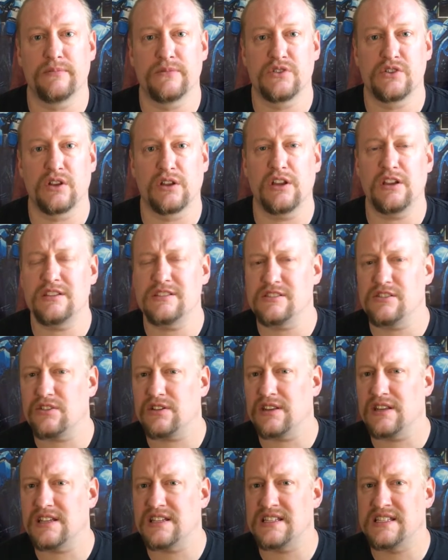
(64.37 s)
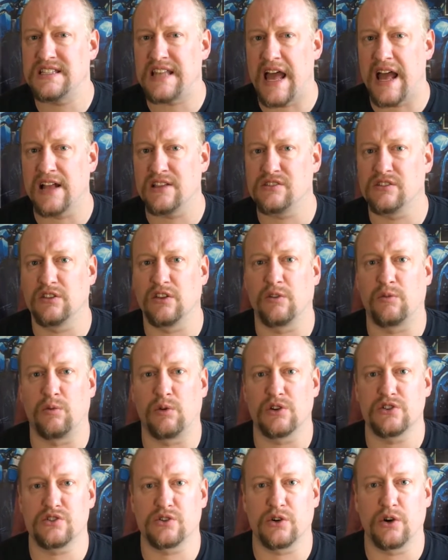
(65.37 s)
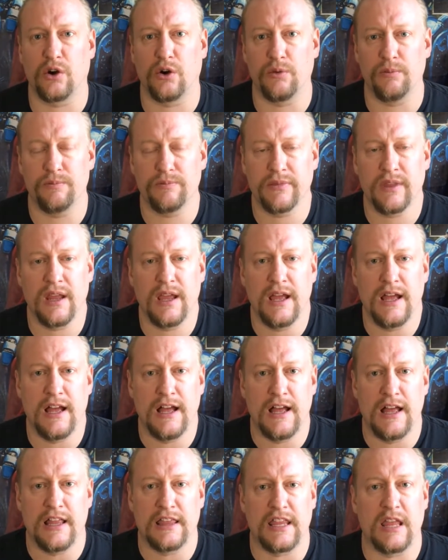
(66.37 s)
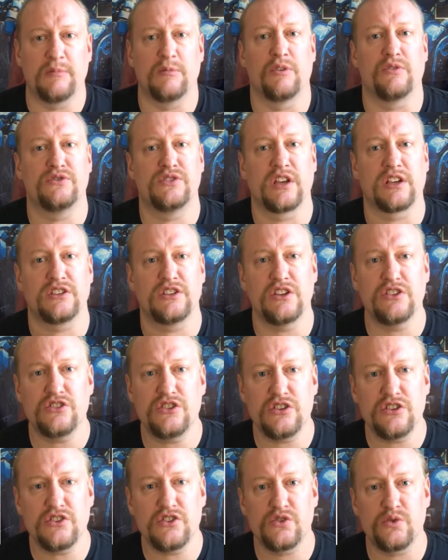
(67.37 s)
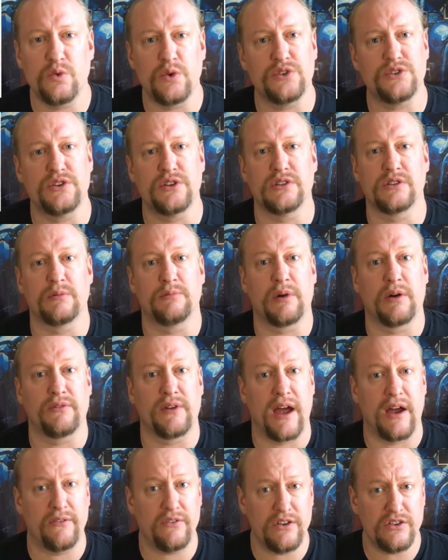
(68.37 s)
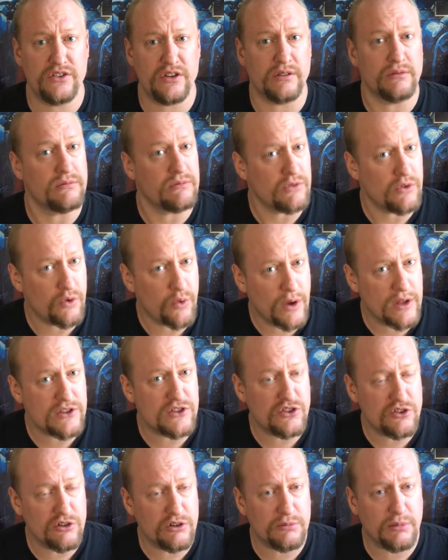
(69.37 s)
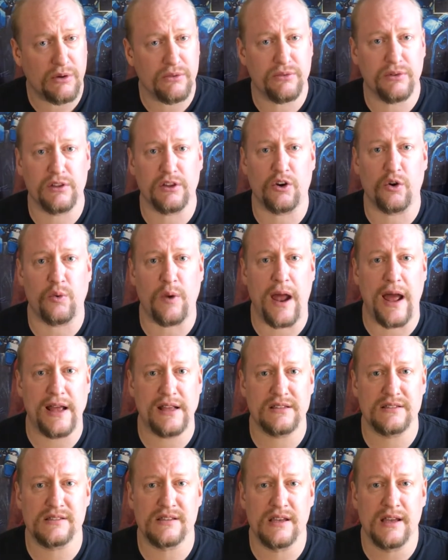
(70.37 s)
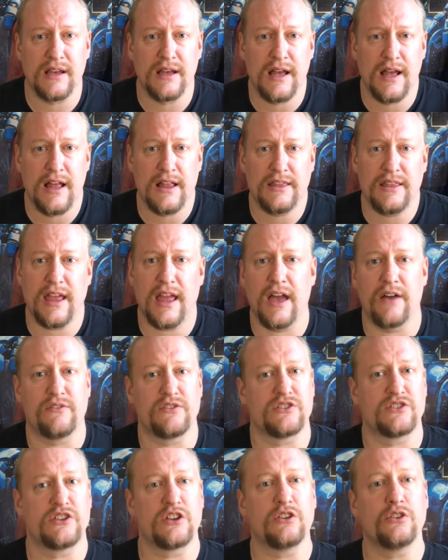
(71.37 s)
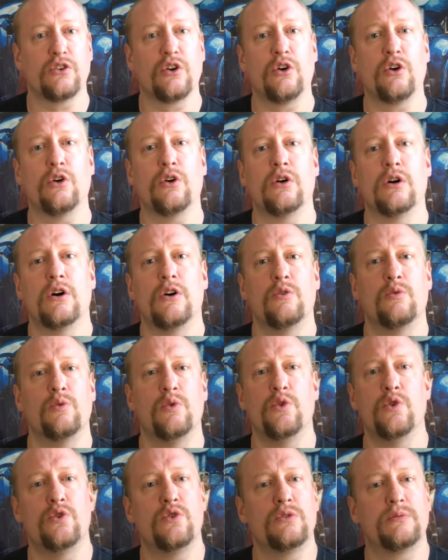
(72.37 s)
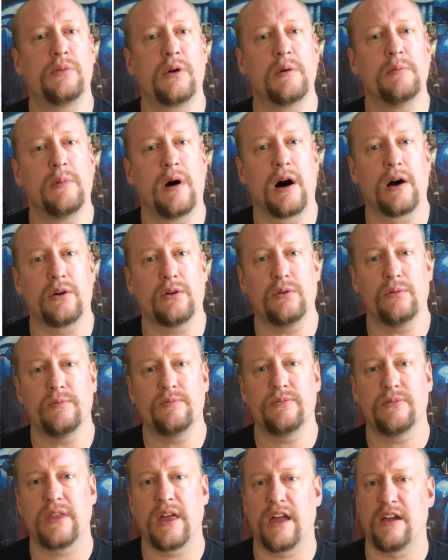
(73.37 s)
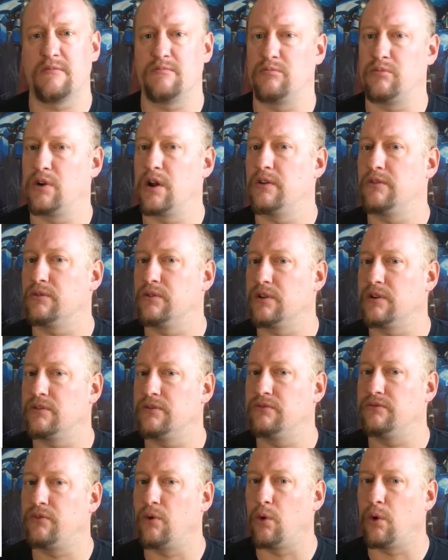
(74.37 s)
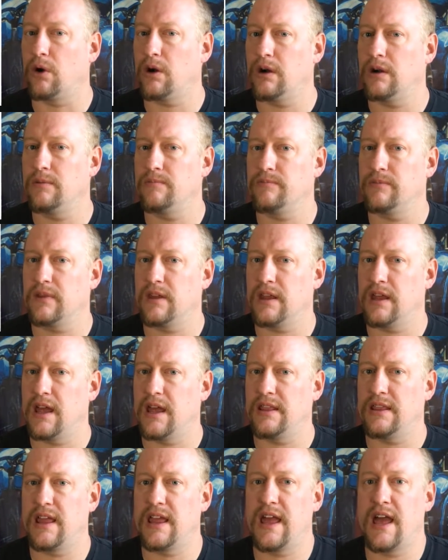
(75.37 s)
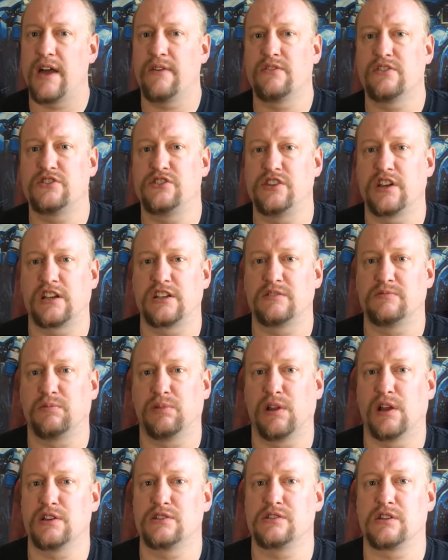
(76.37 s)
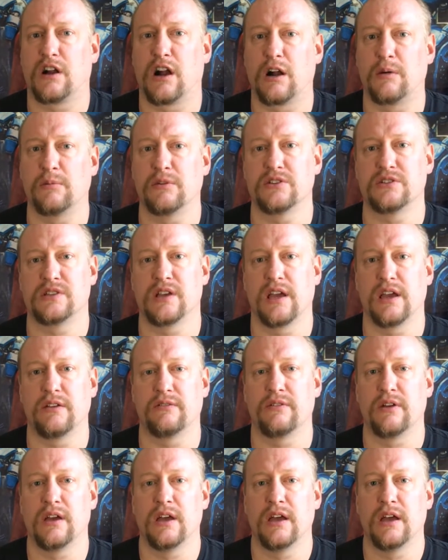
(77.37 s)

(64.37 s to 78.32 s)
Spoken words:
So let's look at the stats on their war scroll. They move 6 inches, which is above average and quite suitable for little rats. They have a single wound per model, they have bravery 4, and they have a 6+ armor save.